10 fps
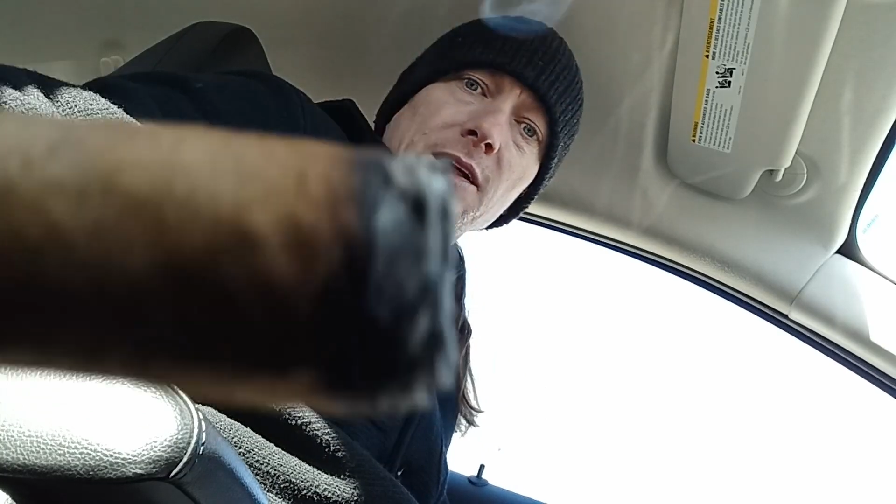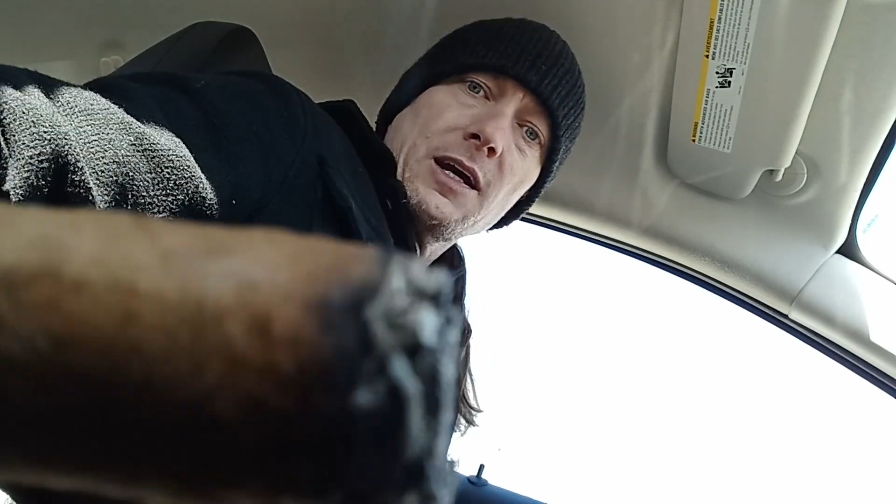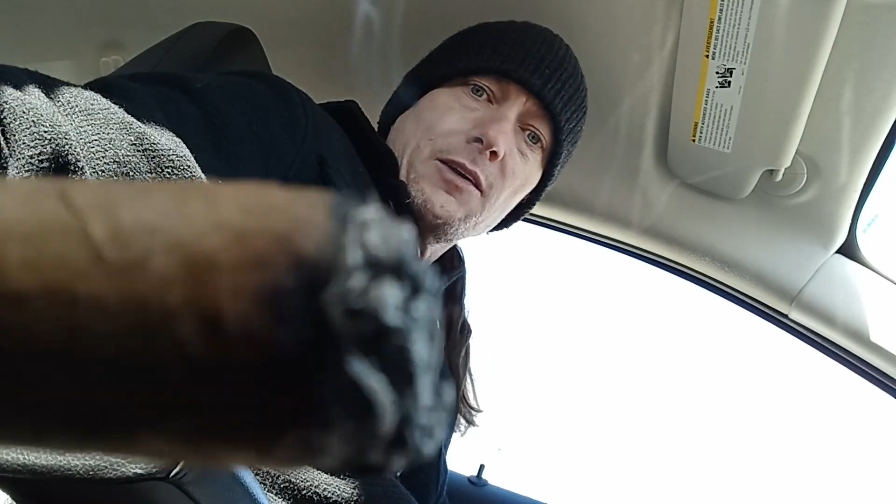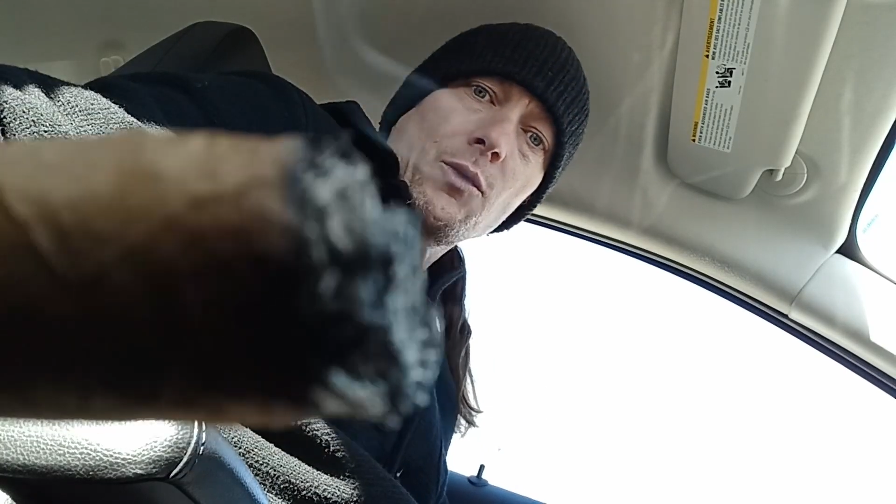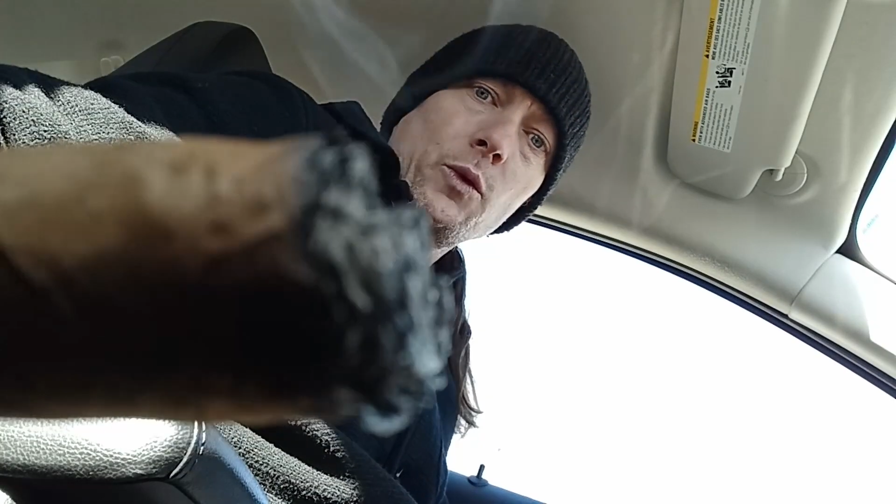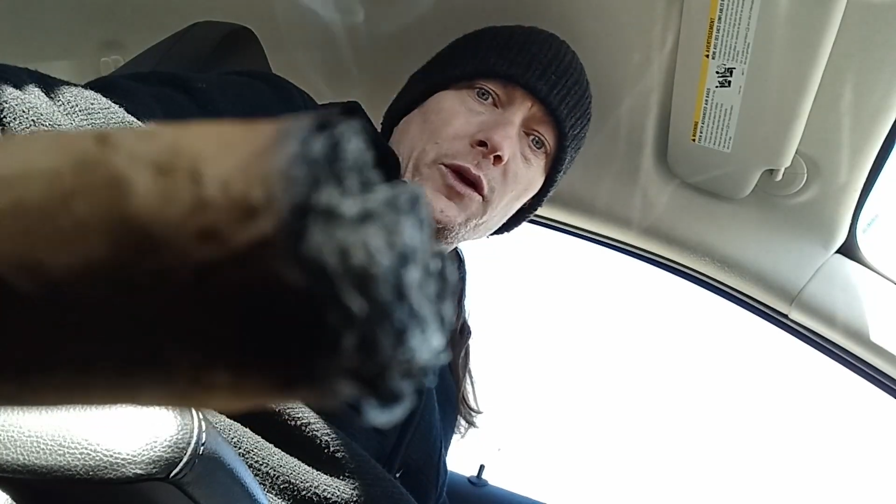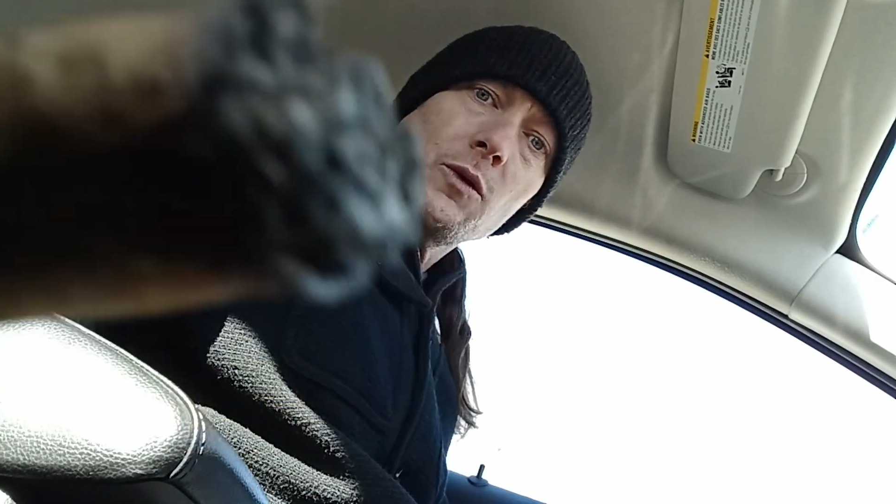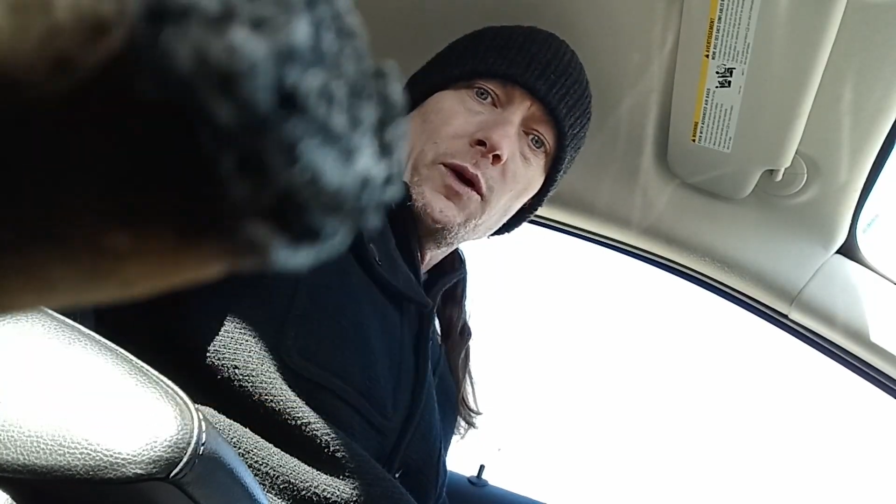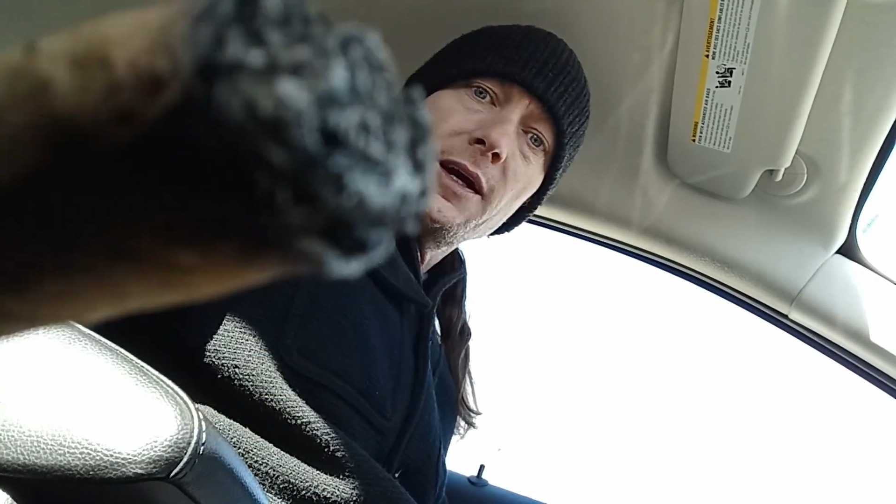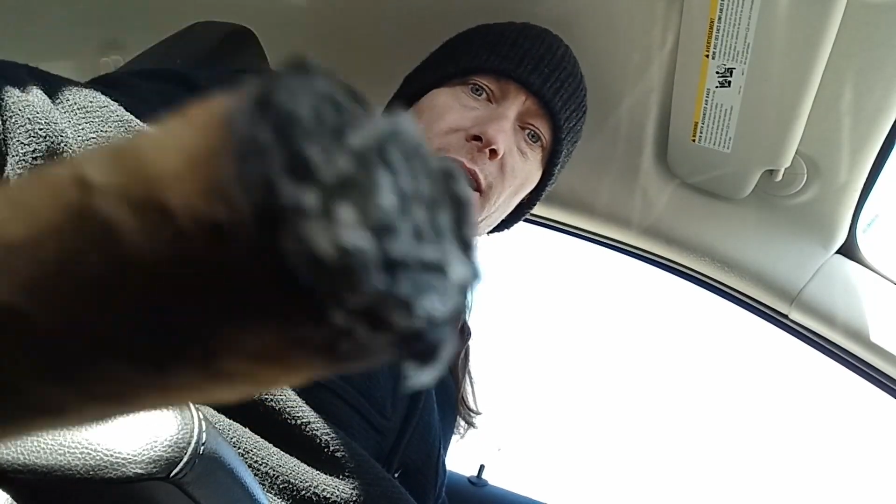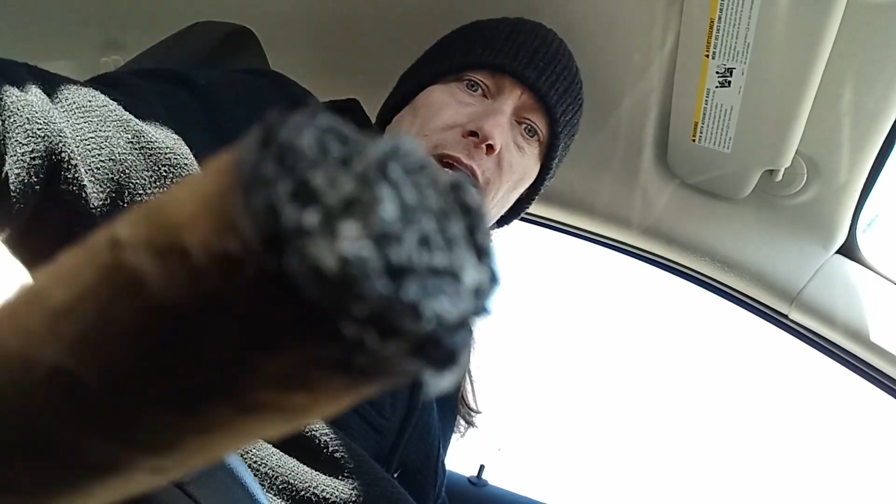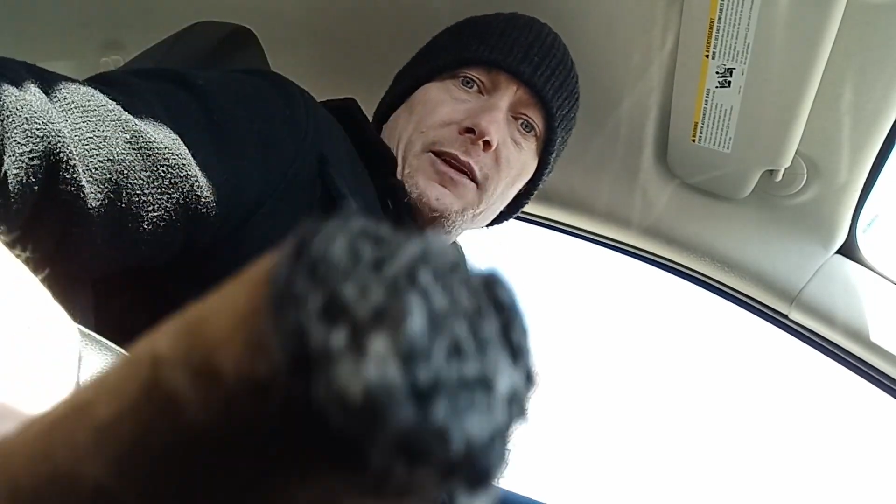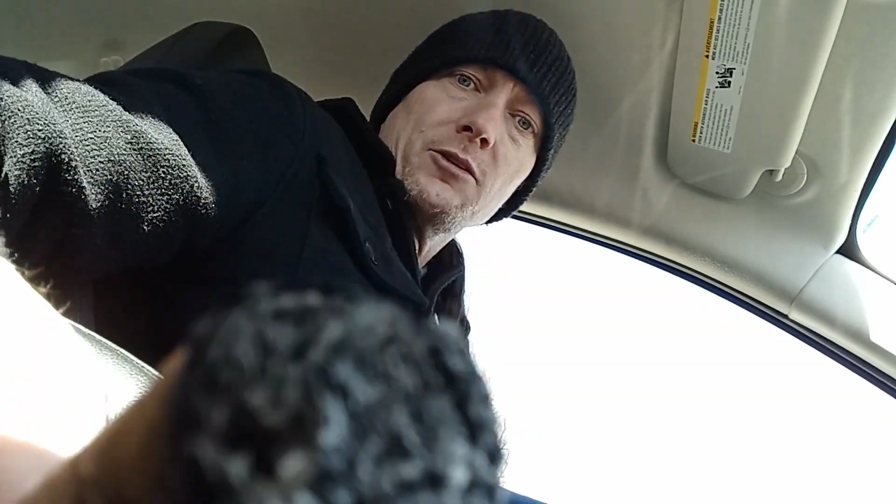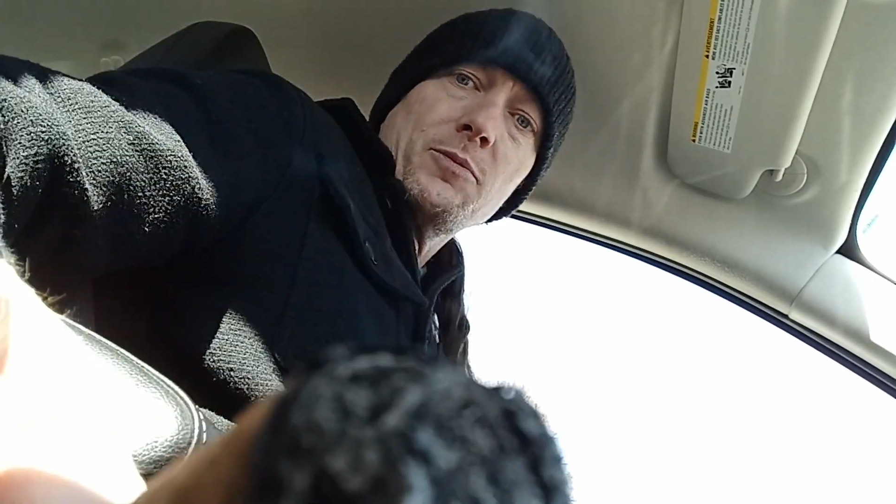kind of a weird way, like the